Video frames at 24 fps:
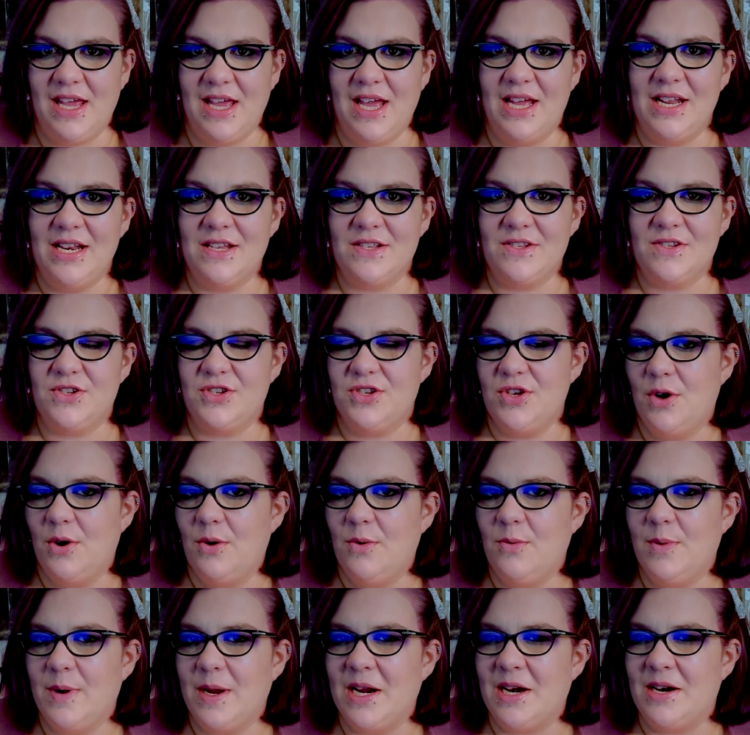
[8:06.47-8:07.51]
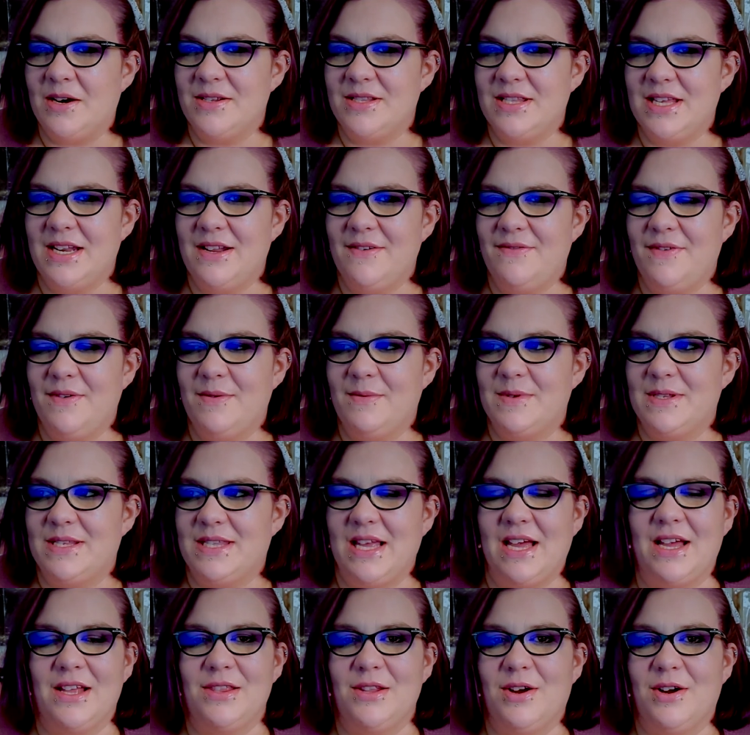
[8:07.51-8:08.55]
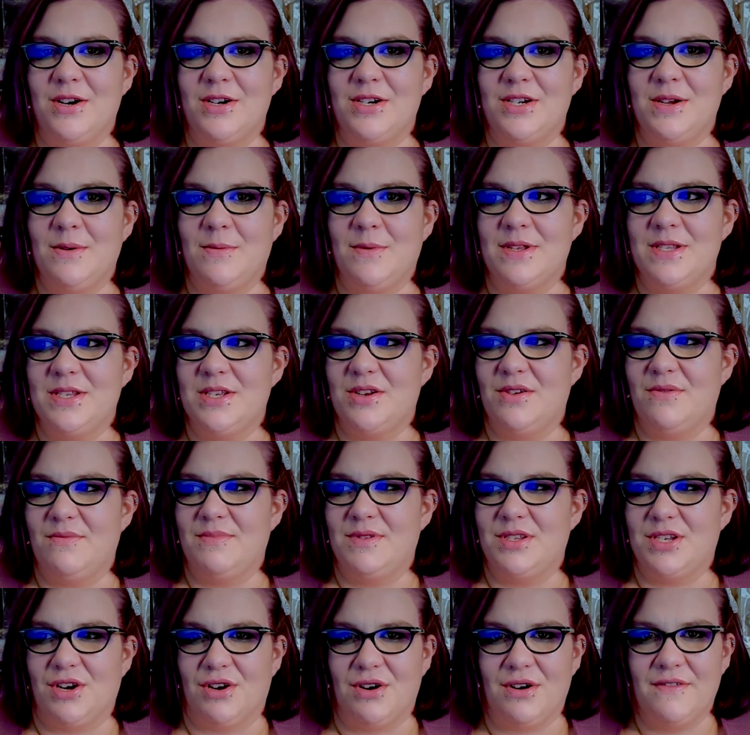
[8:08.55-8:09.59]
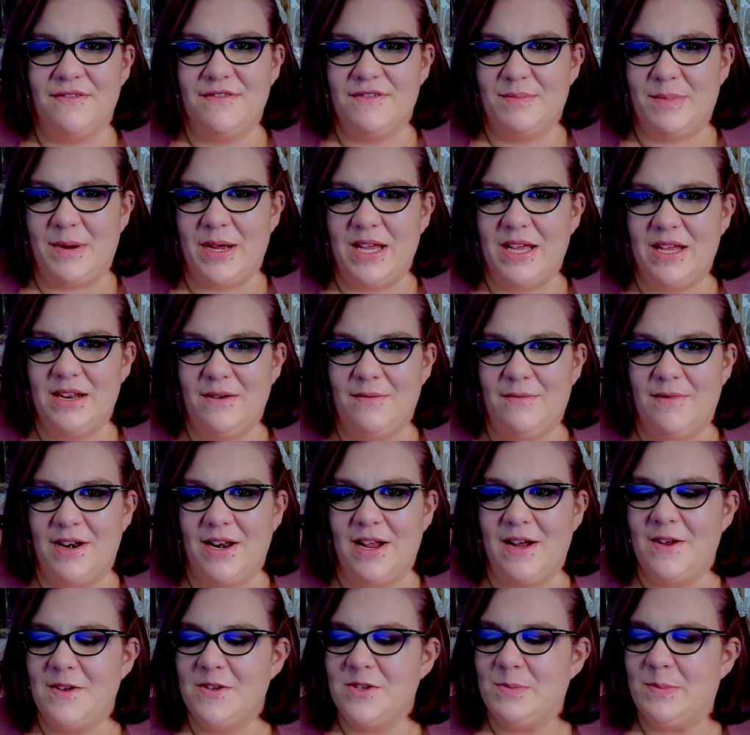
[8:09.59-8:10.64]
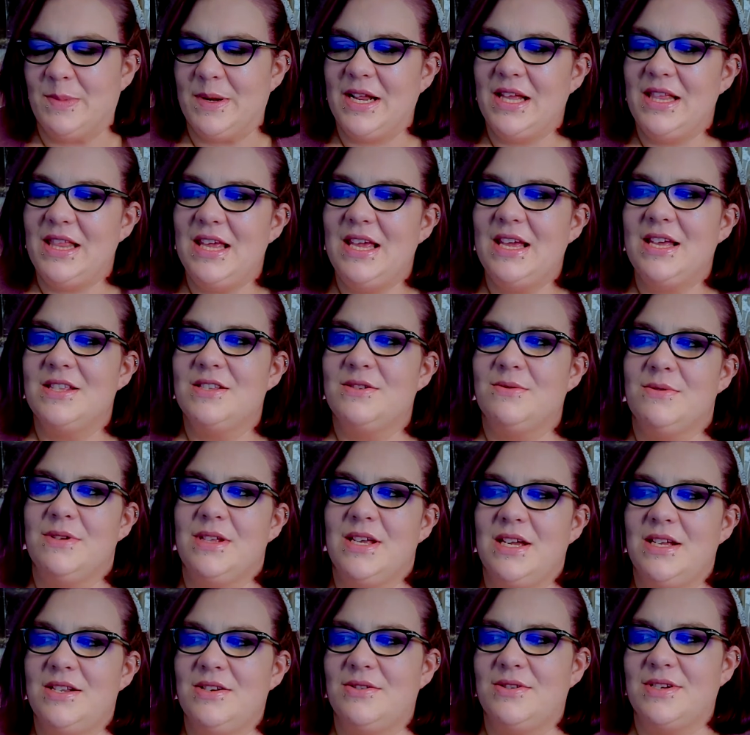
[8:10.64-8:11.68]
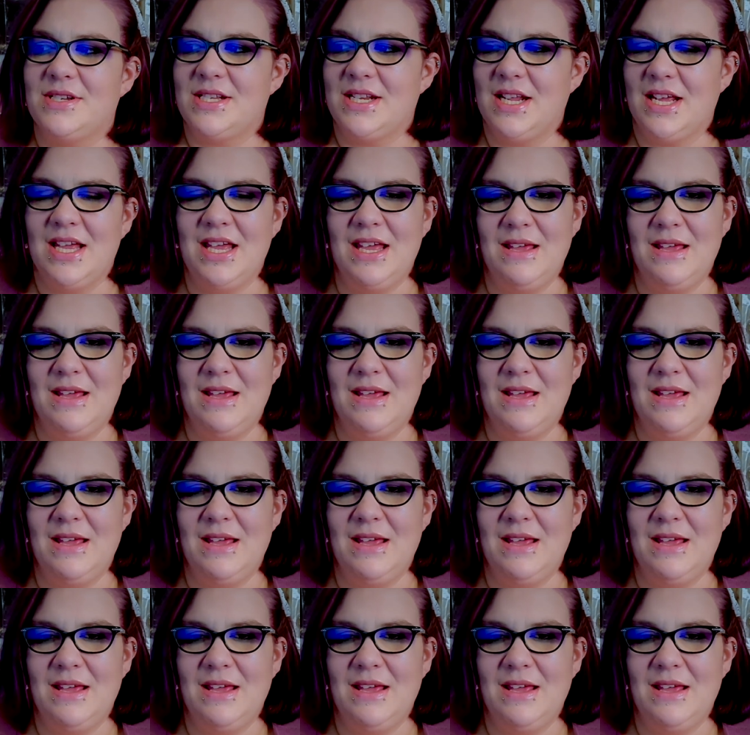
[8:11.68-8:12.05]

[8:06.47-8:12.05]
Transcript: and it's so weird that if it was that large, it wasn't observed by anyone else. But I think it's really interesting.